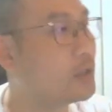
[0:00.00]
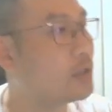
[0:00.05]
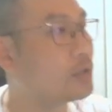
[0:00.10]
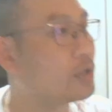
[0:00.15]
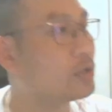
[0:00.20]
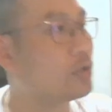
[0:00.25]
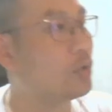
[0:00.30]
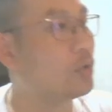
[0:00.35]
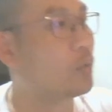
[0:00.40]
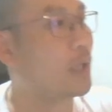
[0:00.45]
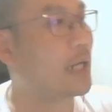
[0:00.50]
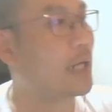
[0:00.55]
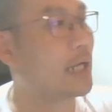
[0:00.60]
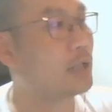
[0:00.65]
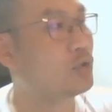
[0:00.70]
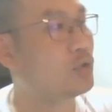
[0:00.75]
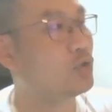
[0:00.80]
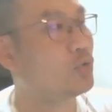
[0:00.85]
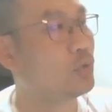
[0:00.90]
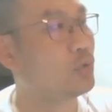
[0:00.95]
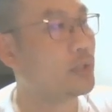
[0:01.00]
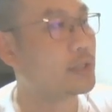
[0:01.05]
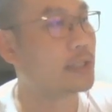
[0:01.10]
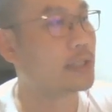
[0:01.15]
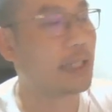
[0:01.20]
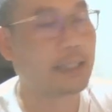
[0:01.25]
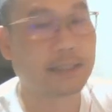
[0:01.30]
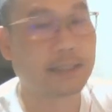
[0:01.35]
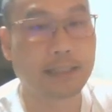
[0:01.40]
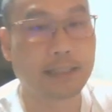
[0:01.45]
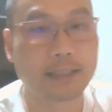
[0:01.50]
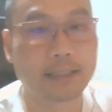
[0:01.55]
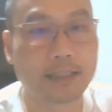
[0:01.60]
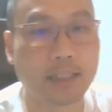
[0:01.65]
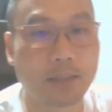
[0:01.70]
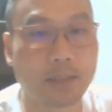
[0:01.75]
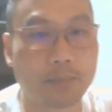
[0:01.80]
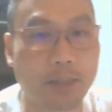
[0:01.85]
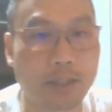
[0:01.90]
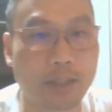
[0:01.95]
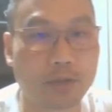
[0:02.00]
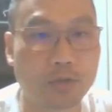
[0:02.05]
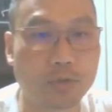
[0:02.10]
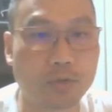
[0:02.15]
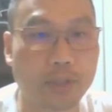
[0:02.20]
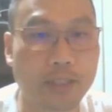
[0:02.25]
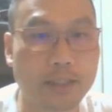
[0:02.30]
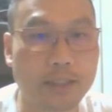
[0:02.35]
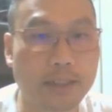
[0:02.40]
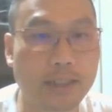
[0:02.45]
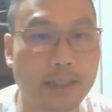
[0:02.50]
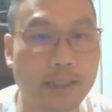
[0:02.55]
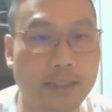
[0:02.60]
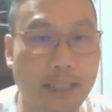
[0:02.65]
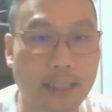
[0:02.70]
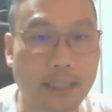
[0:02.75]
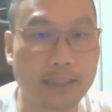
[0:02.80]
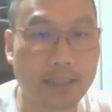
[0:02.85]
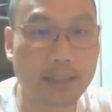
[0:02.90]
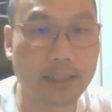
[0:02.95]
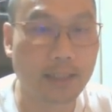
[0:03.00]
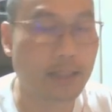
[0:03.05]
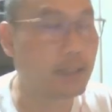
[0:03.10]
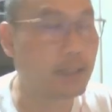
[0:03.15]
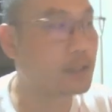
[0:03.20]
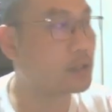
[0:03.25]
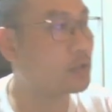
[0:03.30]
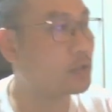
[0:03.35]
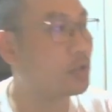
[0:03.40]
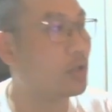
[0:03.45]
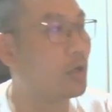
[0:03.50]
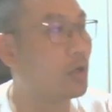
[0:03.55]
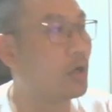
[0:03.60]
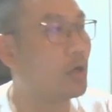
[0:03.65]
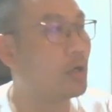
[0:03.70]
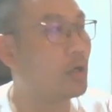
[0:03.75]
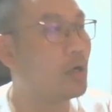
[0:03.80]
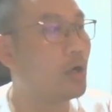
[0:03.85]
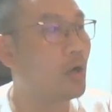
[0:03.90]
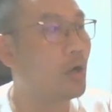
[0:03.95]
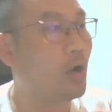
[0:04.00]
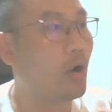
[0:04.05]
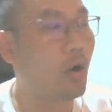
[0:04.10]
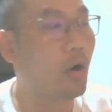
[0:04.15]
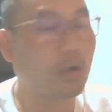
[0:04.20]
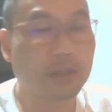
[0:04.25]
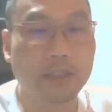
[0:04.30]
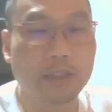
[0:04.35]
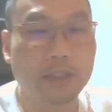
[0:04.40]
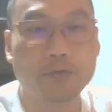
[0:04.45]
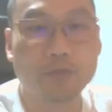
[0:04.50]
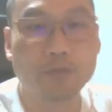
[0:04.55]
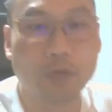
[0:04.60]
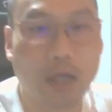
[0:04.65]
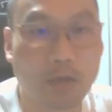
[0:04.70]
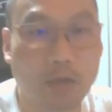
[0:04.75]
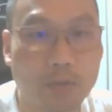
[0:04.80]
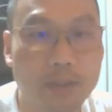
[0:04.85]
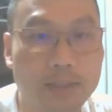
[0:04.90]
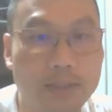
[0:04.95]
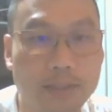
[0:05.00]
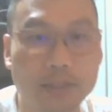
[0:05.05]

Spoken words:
So what I do is I started out by creating another list called ordered flowers.